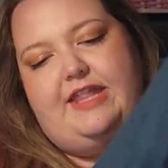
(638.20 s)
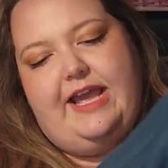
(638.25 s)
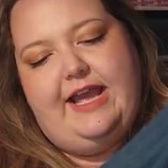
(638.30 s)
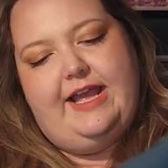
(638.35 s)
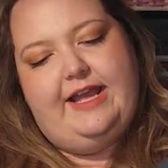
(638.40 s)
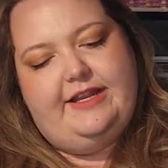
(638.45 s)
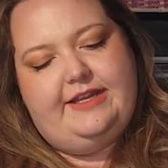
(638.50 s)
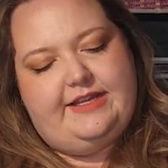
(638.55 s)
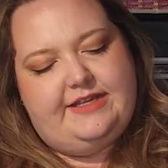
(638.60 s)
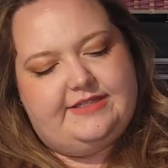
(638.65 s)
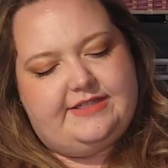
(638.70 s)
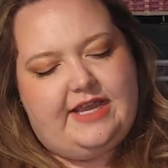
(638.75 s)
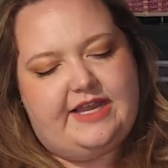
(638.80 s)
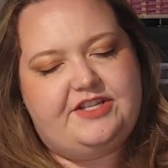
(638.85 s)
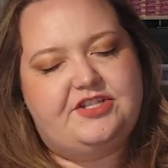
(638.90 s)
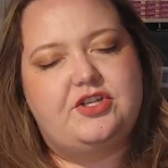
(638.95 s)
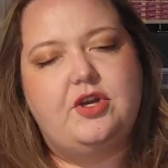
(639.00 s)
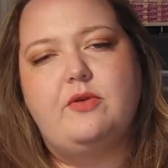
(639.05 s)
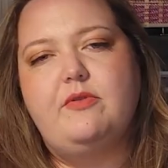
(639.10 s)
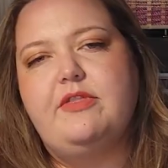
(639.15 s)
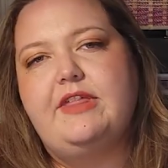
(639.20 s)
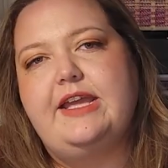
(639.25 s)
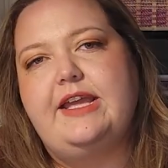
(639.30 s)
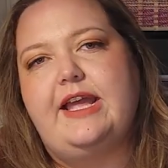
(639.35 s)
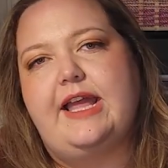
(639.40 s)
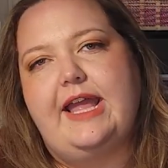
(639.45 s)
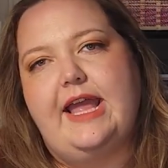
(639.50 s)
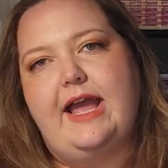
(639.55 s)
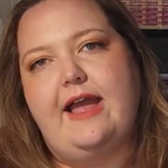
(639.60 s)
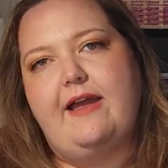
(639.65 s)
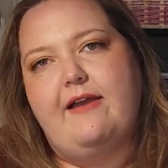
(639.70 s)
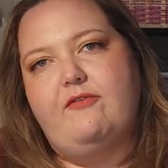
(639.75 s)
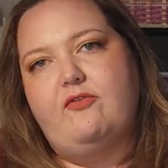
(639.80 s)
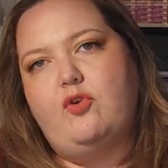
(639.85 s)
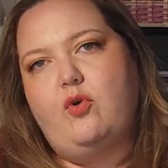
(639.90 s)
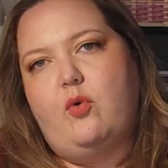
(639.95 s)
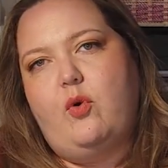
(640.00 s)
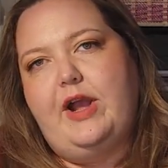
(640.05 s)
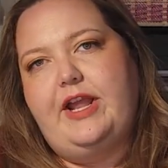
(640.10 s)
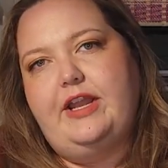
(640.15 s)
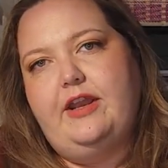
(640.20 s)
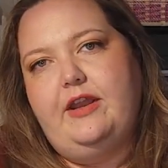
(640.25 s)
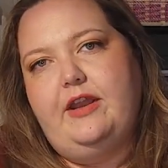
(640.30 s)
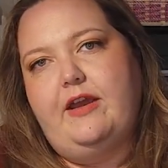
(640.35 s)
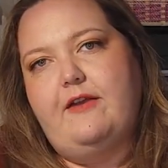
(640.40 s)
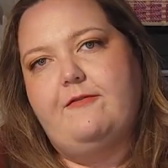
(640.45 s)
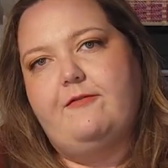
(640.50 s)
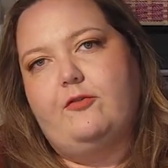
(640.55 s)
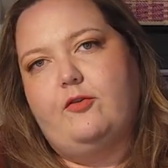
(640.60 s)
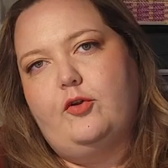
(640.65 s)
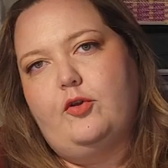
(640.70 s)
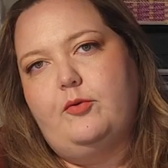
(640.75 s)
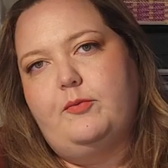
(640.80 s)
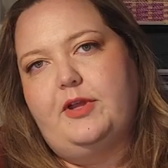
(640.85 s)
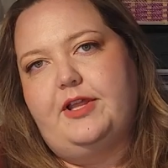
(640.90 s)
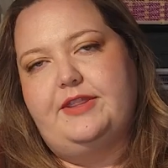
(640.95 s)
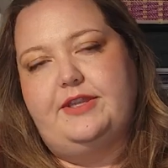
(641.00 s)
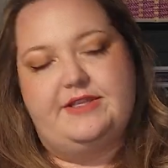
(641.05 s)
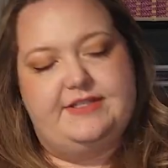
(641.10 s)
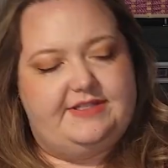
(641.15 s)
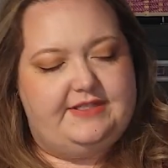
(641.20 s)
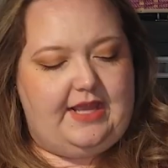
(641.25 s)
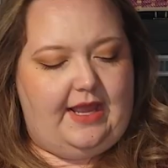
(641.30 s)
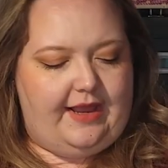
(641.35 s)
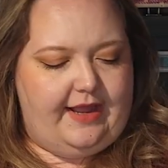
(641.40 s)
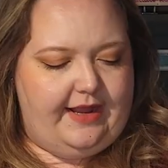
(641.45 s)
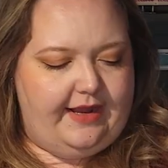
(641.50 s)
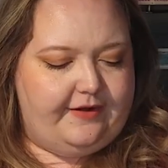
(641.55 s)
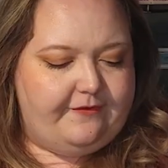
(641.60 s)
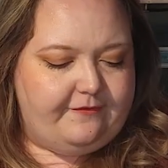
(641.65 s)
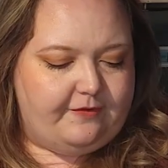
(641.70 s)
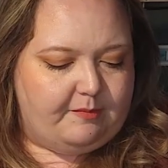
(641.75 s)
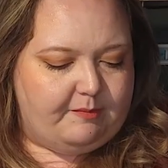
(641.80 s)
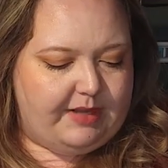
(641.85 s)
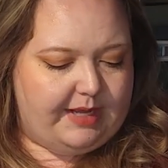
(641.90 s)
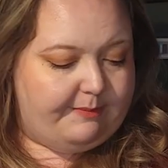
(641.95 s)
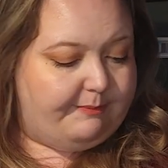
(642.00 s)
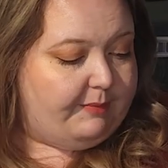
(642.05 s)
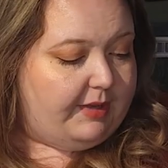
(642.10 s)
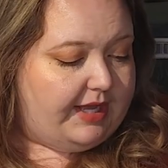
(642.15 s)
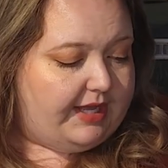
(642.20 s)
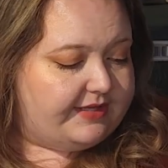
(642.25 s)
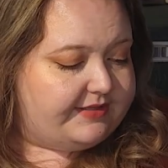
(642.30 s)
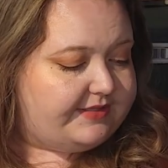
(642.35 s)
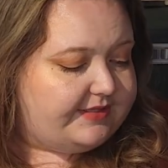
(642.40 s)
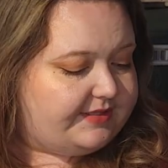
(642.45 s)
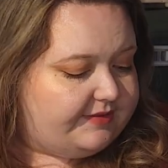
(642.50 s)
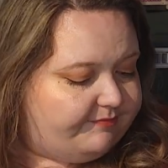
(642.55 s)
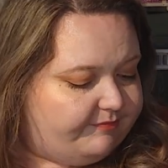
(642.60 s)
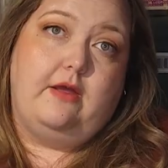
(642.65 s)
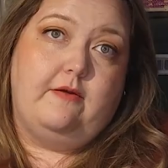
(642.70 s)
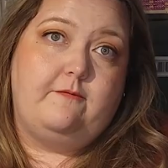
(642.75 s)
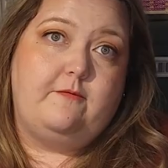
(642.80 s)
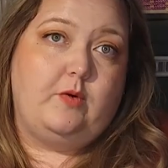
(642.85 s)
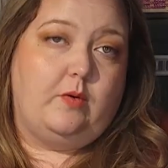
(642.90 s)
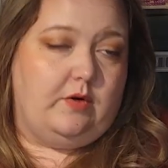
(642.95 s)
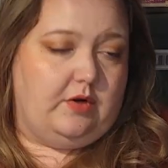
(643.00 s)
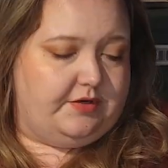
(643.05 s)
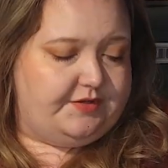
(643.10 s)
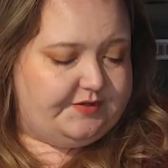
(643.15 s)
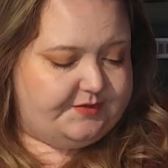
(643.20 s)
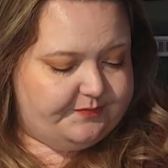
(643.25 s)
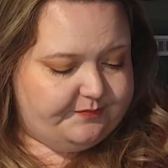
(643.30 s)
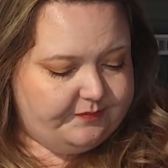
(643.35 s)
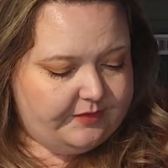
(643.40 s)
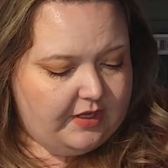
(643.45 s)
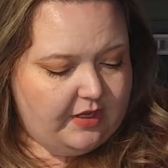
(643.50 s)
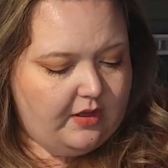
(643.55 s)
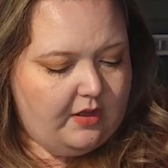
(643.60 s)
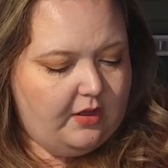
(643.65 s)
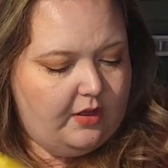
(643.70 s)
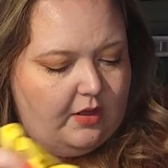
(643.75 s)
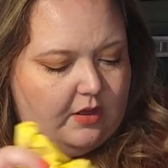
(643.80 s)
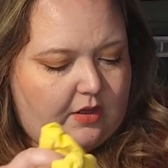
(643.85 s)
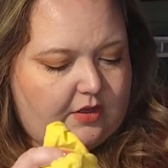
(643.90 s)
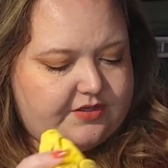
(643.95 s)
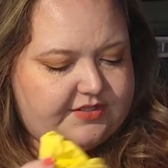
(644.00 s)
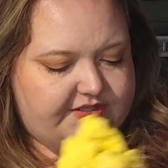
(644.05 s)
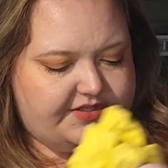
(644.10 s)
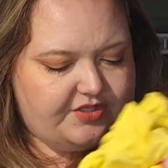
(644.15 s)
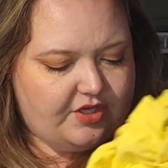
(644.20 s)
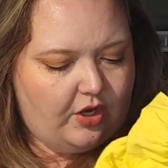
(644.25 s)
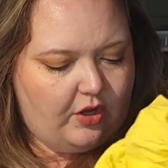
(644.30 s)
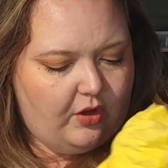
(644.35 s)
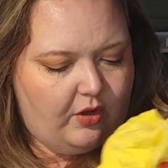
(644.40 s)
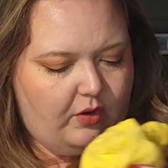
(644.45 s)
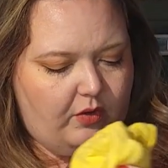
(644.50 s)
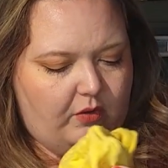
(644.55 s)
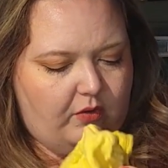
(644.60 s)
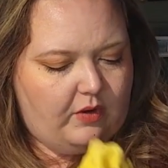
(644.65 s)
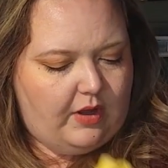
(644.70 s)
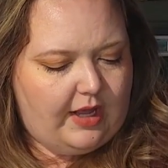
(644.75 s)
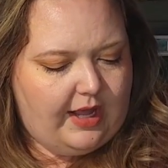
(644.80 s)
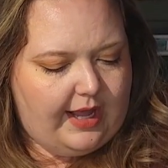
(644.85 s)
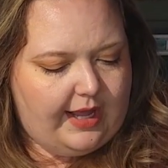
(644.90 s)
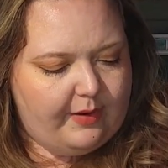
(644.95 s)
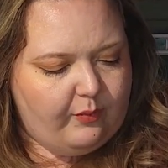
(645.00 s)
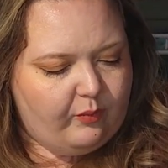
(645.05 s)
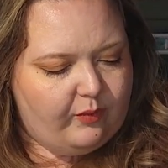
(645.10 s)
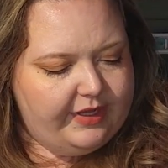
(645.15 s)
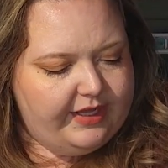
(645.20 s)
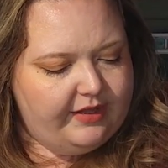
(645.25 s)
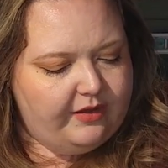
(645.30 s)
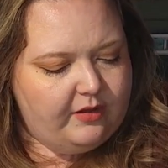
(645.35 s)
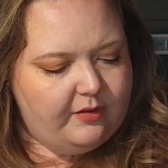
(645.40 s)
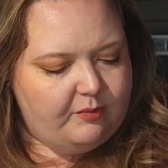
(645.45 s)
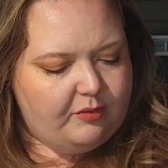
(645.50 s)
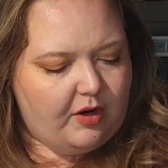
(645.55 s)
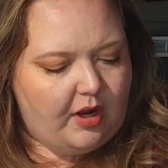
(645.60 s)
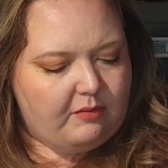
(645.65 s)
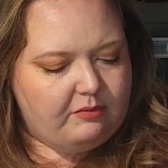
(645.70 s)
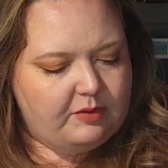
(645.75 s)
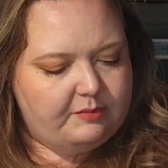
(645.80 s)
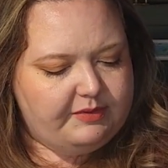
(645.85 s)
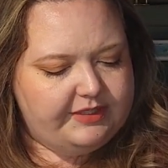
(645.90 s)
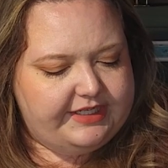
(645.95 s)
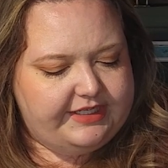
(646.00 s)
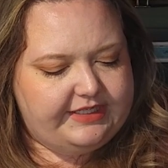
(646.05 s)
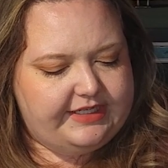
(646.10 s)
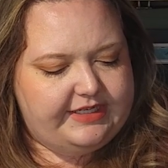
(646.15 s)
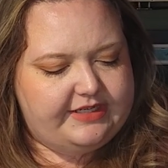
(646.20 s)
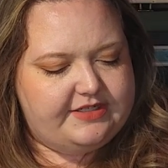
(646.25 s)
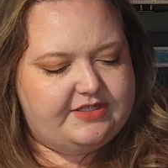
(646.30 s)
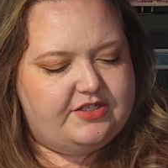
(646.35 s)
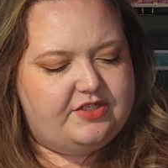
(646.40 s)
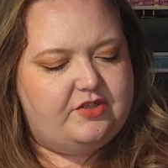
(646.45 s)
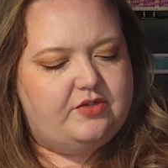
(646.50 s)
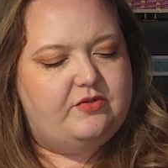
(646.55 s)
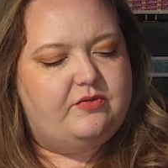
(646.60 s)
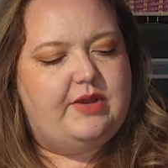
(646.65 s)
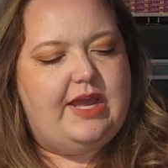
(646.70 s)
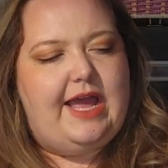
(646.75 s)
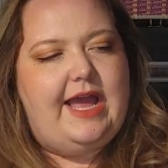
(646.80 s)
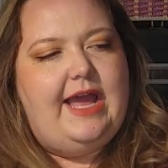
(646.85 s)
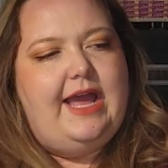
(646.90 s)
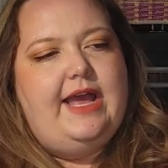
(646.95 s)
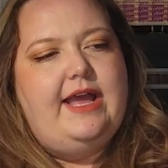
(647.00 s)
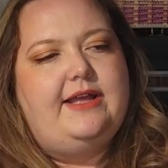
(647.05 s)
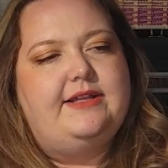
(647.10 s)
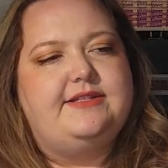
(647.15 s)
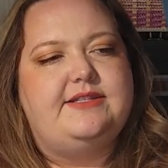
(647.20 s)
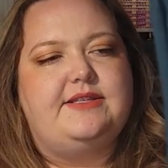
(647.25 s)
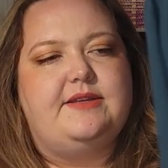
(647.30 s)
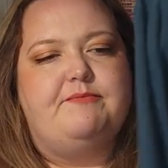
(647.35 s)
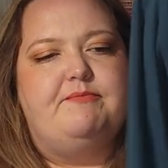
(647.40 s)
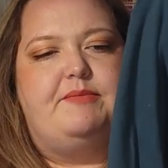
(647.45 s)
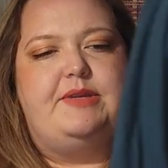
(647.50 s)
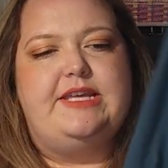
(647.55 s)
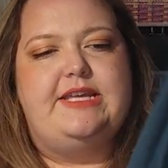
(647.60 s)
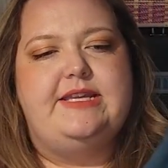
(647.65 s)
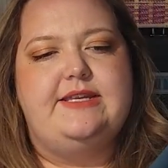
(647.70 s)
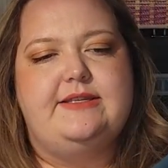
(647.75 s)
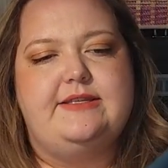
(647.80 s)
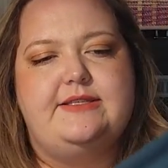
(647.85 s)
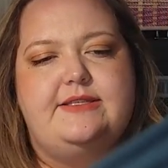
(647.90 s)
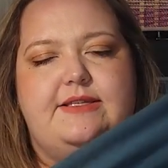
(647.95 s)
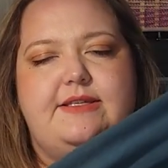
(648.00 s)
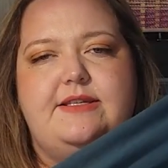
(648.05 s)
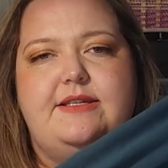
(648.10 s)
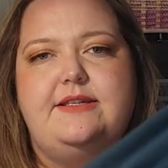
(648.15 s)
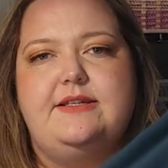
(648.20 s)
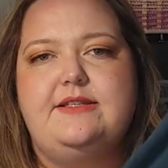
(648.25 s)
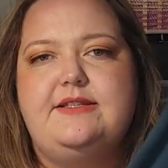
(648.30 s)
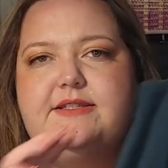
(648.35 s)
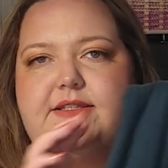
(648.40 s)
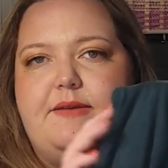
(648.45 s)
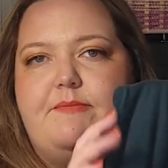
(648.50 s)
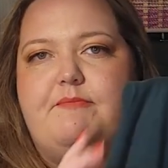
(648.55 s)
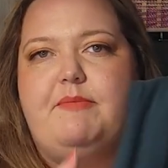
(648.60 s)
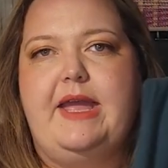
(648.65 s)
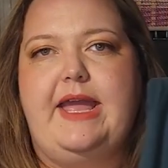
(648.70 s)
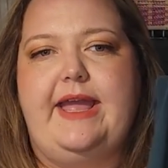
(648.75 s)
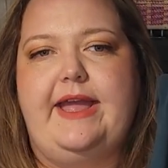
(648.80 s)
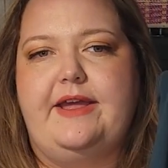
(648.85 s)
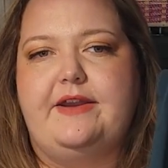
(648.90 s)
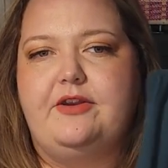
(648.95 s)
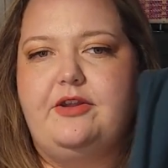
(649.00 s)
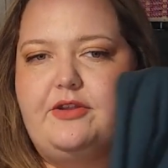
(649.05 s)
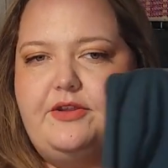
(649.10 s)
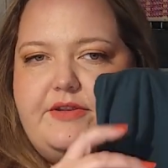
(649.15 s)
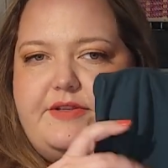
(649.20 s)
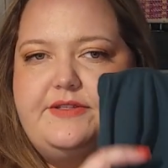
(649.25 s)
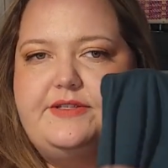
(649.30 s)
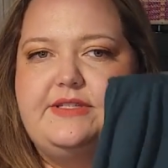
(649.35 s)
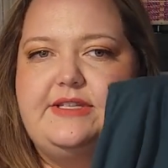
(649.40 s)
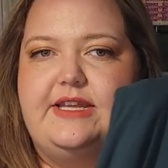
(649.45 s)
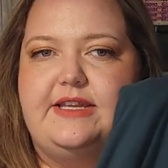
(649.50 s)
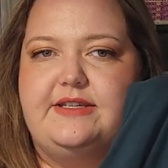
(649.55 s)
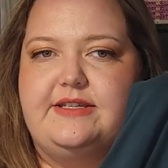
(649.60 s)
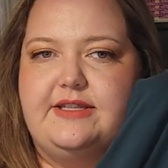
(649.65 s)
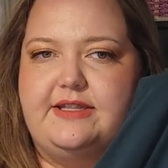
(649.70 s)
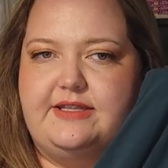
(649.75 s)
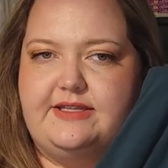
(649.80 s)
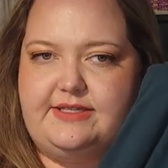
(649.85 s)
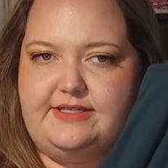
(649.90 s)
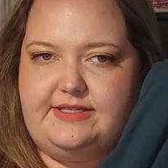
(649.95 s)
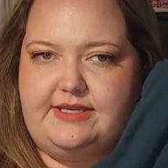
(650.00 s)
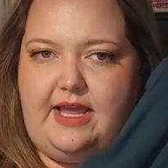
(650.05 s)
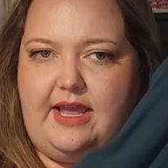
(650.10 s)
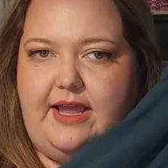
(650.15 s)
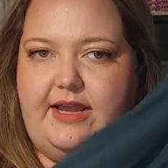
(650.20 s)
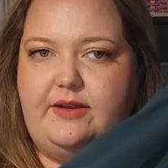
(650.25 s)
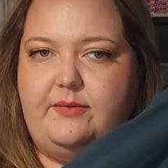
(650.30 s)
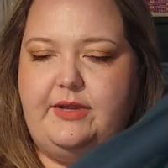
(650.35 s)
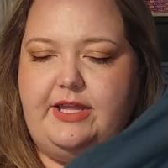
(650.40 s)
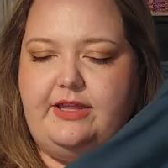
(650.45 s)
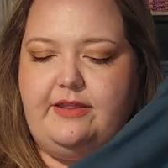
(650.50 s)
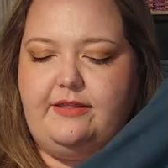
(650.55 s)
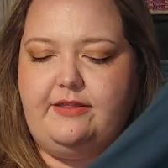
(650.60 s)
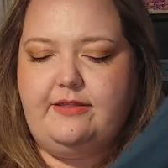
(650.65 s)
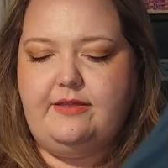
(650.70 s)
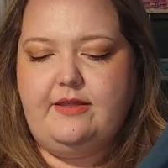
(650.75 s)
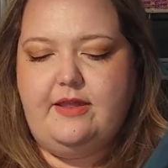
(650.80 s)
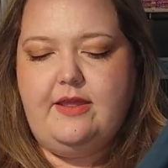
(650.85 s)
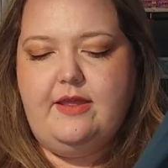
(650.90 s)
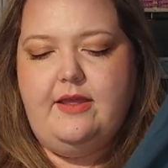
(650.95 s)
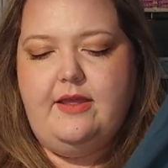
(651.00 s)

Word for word: that is I don't think I have quite enough room on the side for my bust, of course. So I will probably need to add some pieces, some panels into the side with